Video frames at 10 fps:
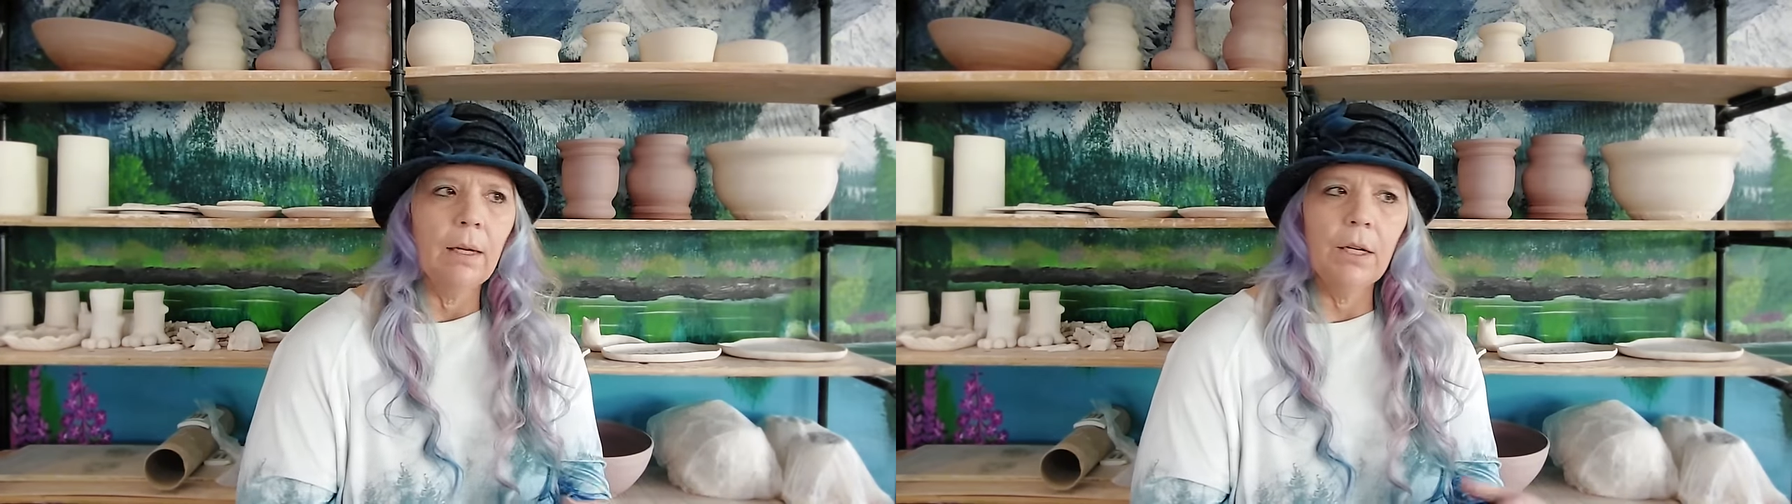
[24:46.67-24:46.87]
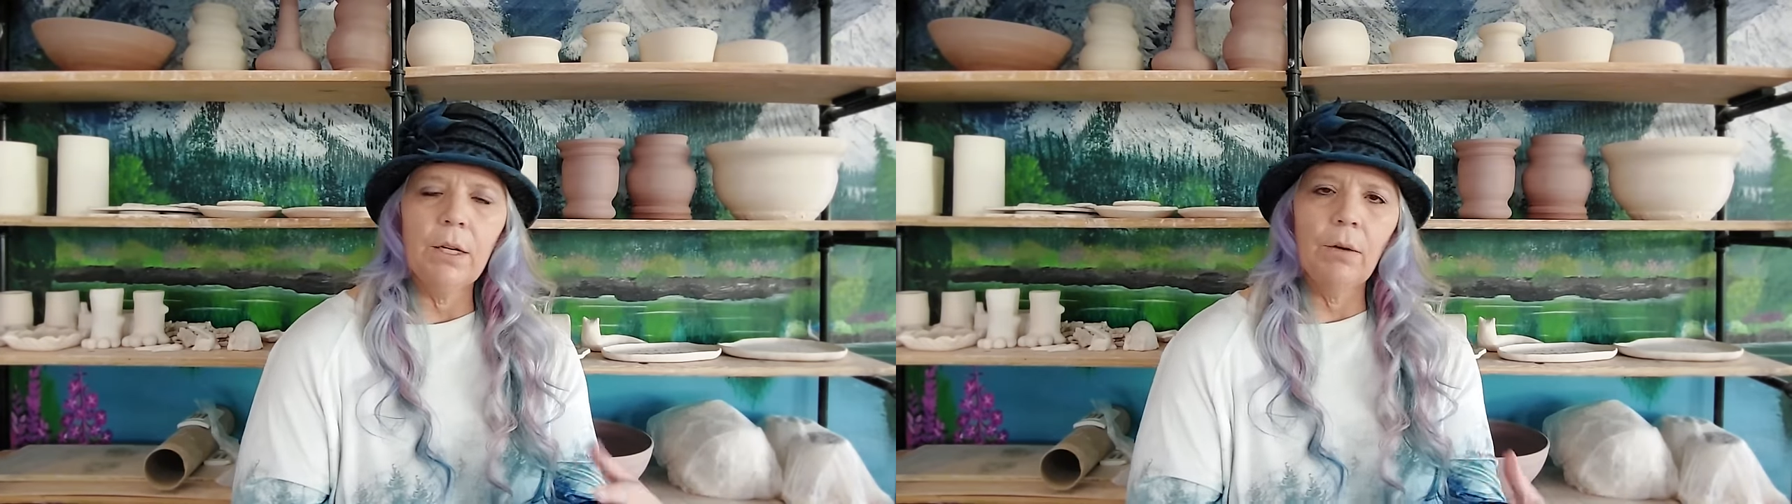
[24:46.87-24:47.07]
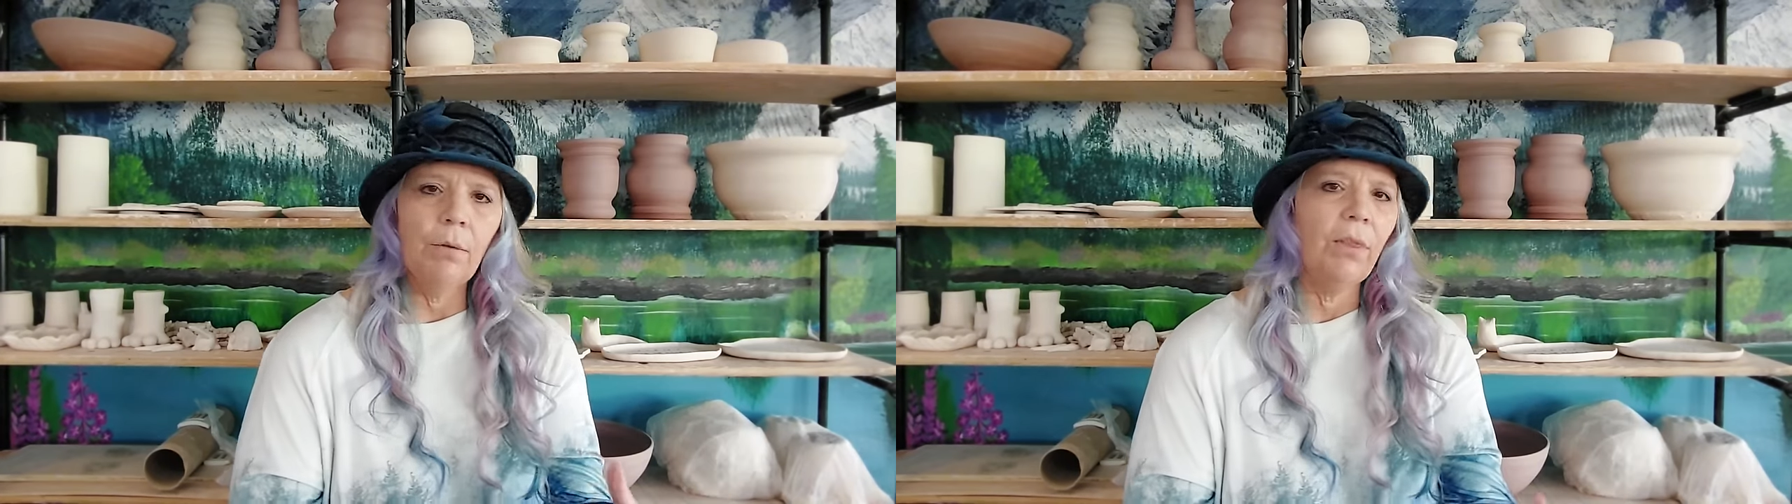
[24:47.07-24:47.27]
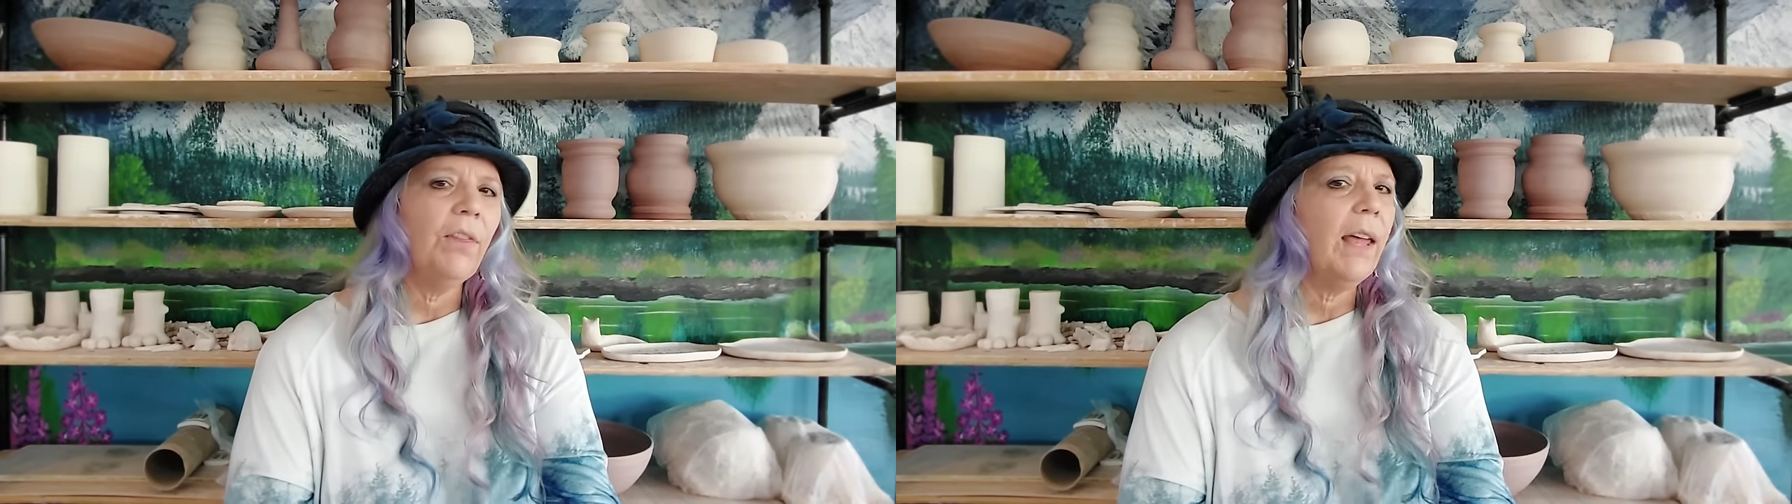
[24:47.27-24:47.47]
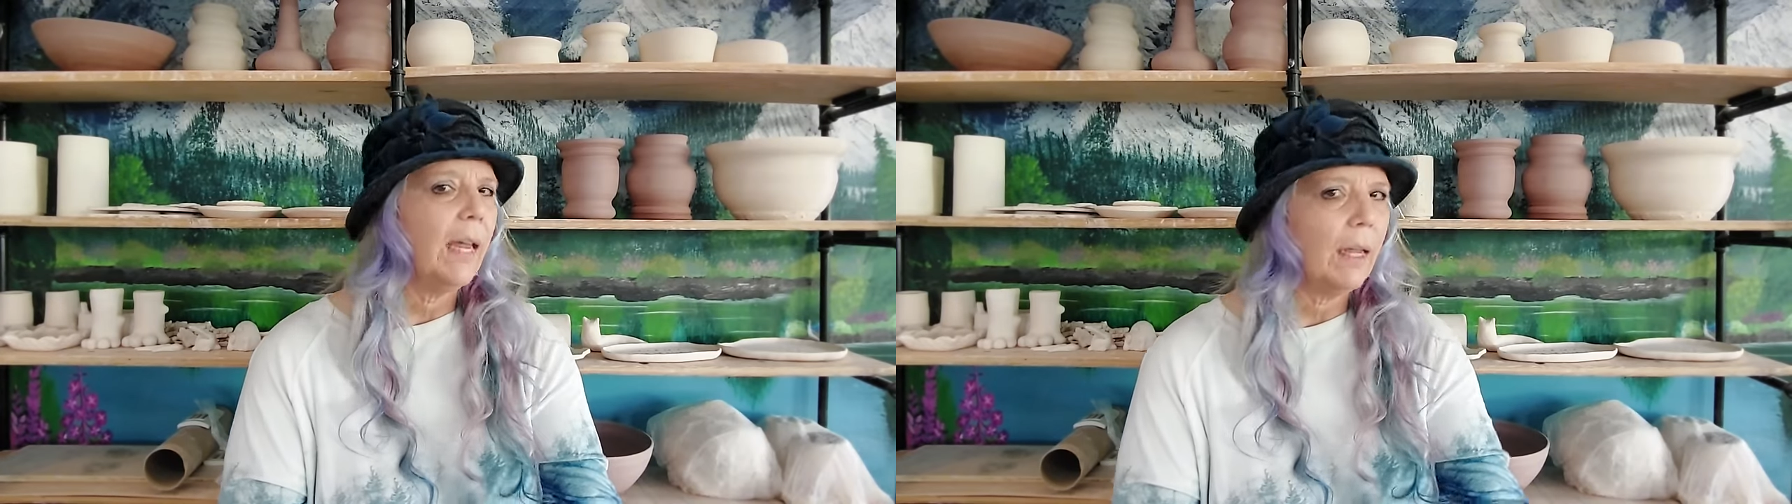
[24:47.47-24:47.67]
you don't
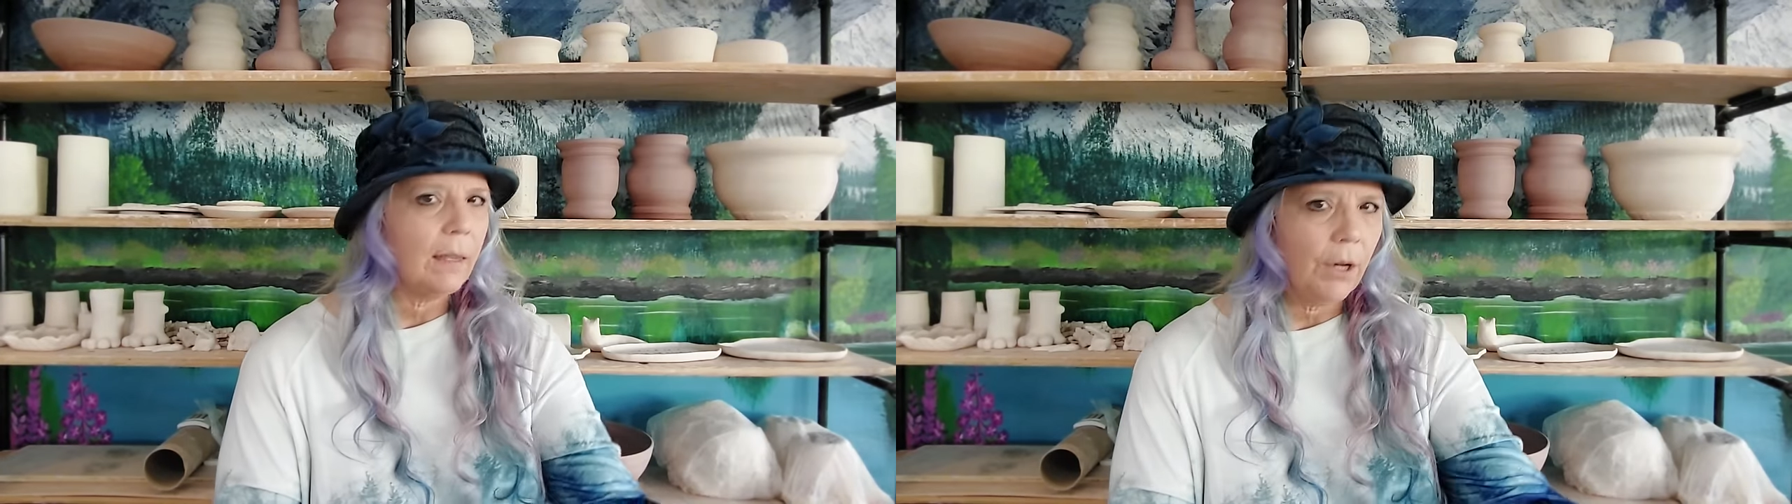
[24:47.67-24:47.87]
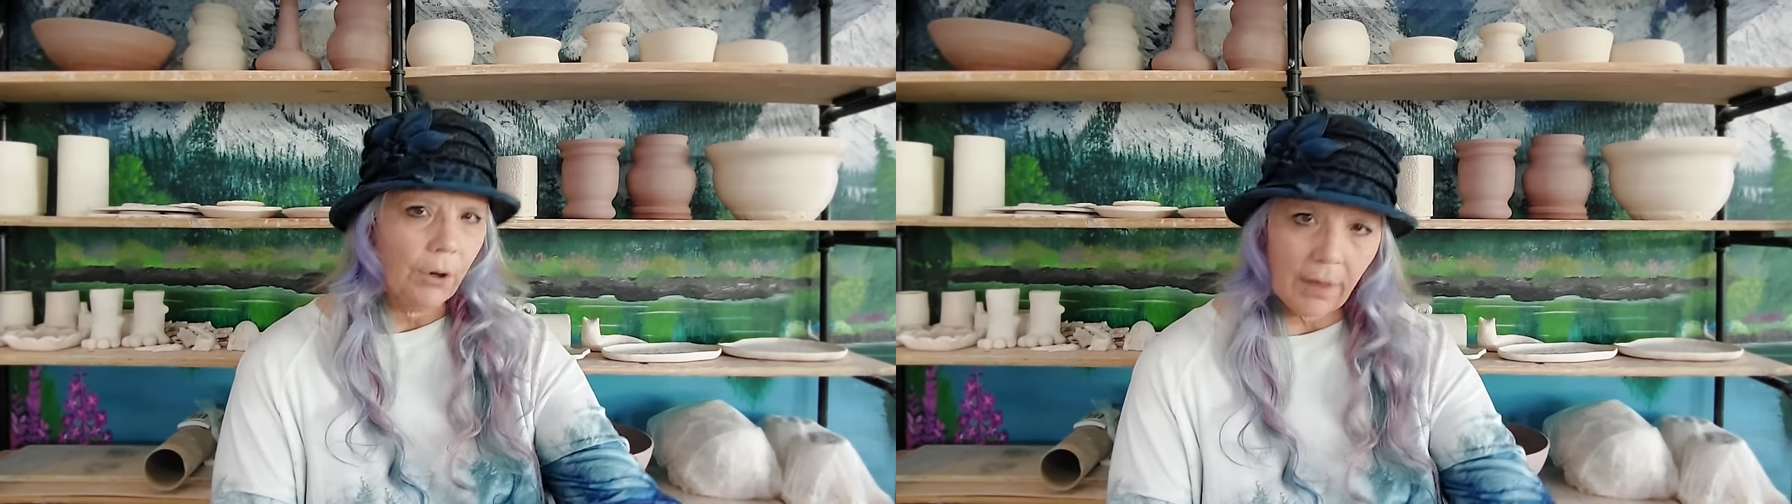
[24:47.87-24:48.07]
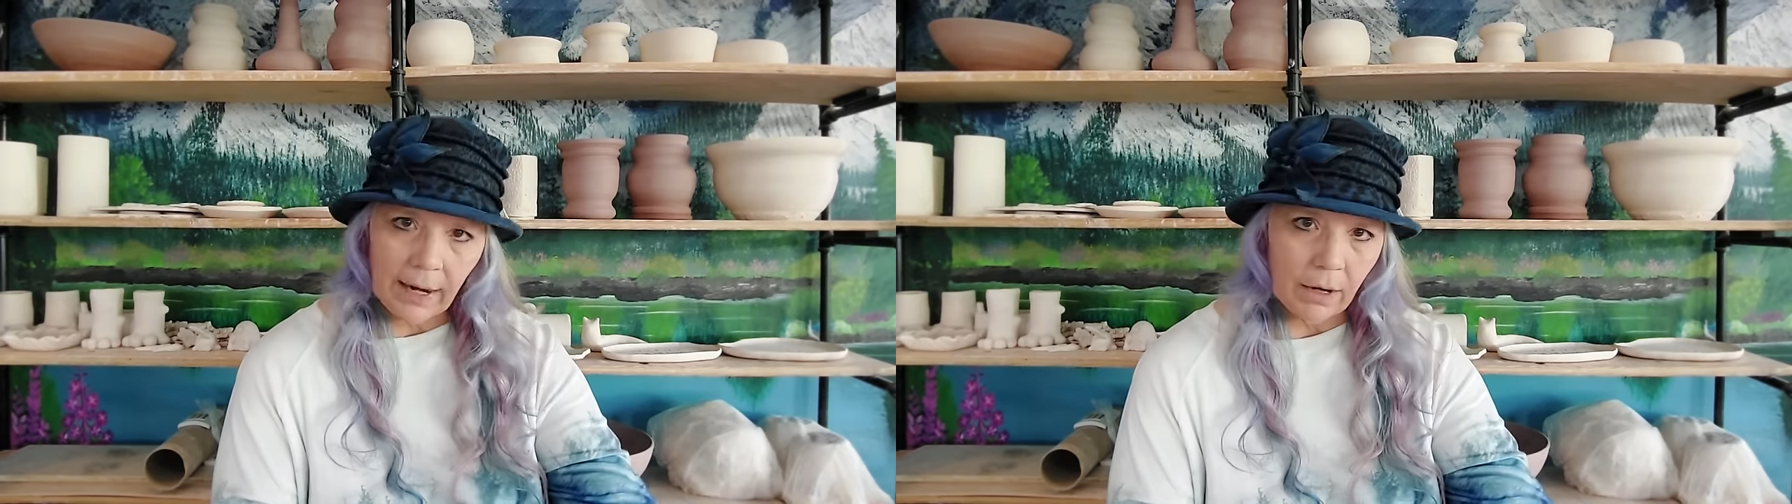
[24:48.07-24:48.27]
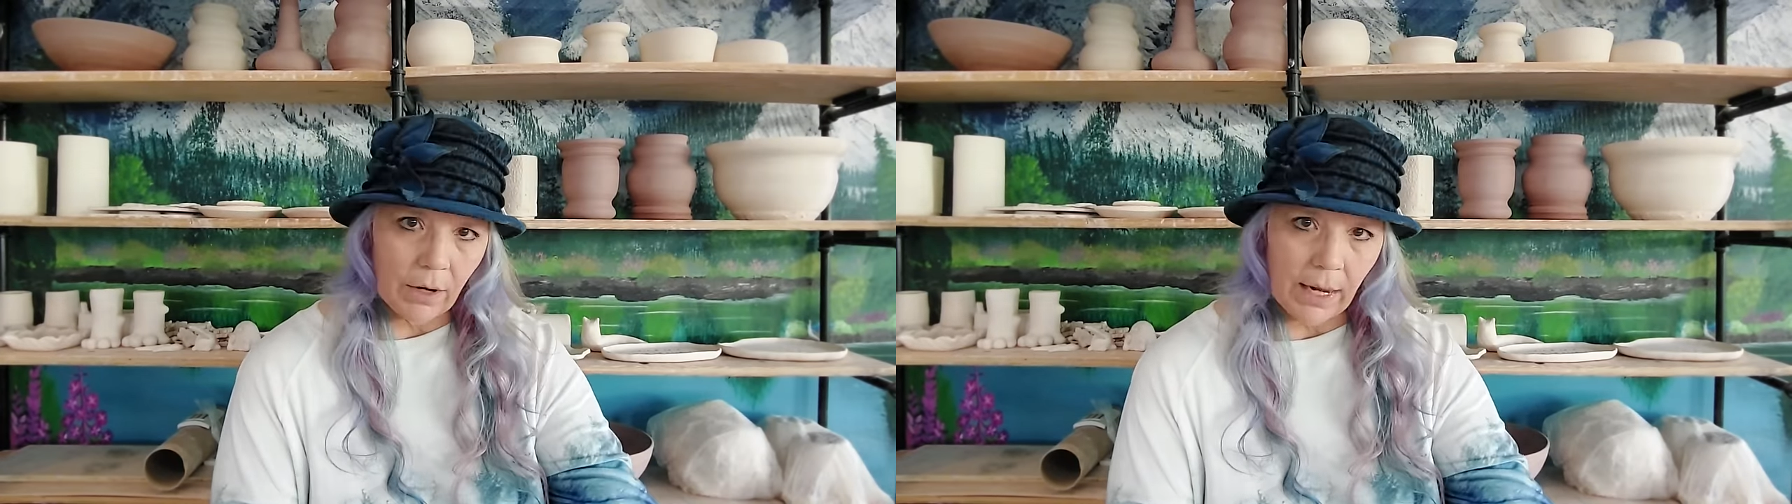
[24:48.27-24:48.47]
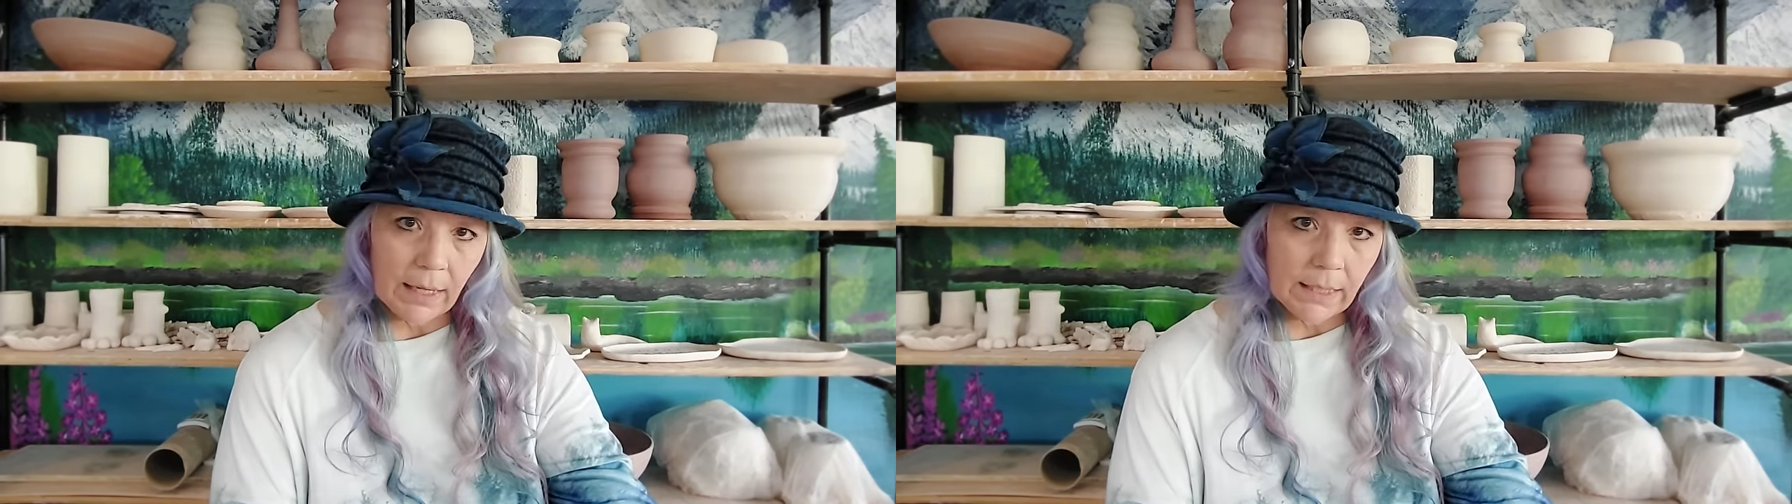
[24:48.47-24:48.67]
think you're there
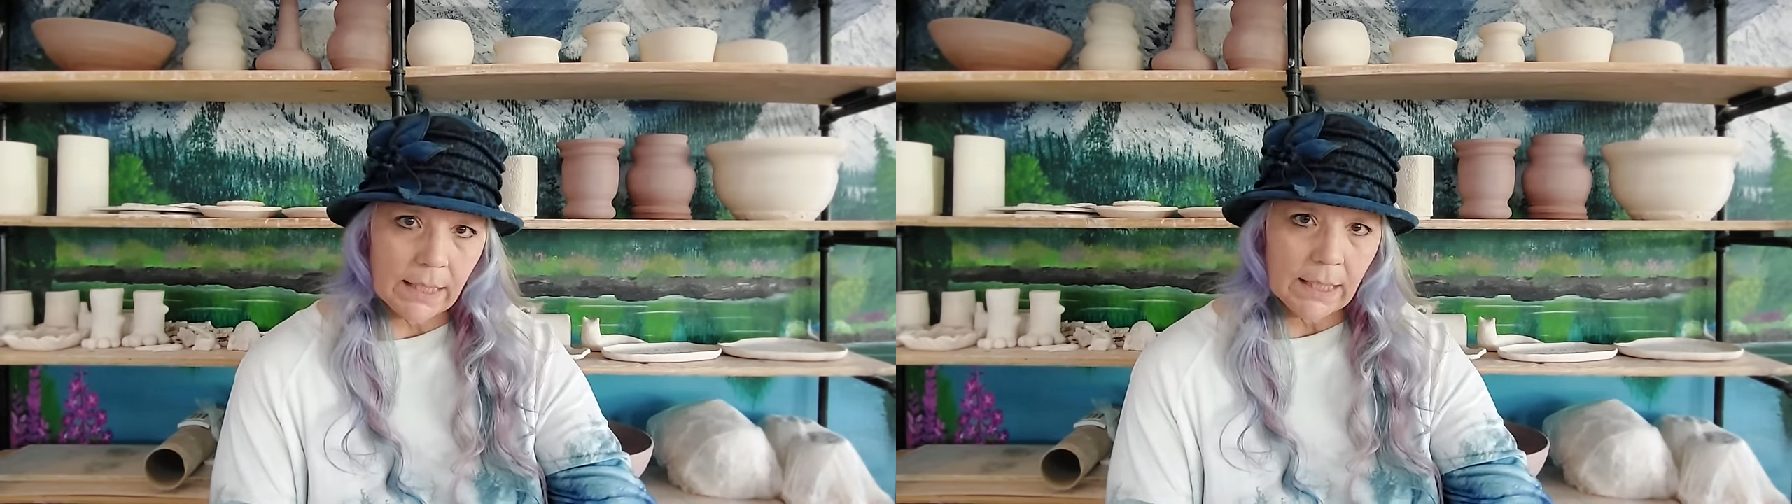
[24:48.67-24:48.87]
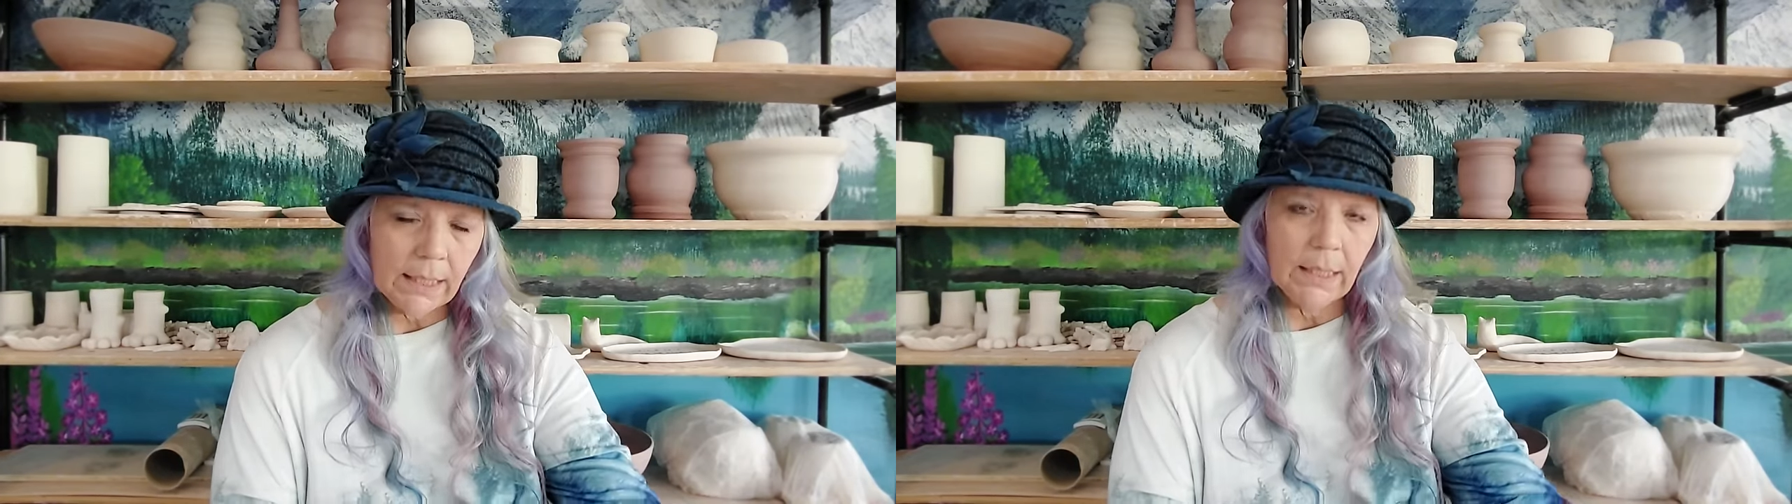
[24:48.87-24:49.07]
yet.